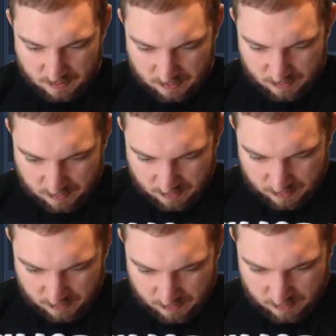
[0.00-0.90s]

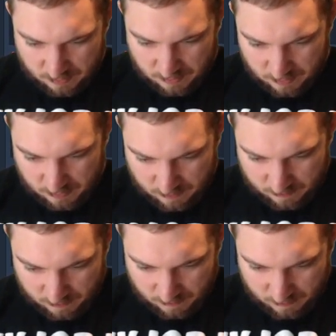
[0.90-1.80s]

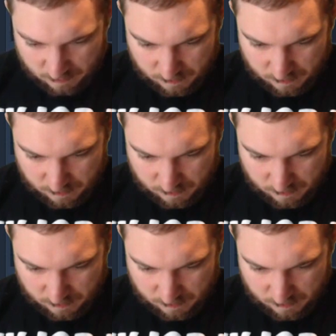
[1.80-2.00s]
(no one is talking)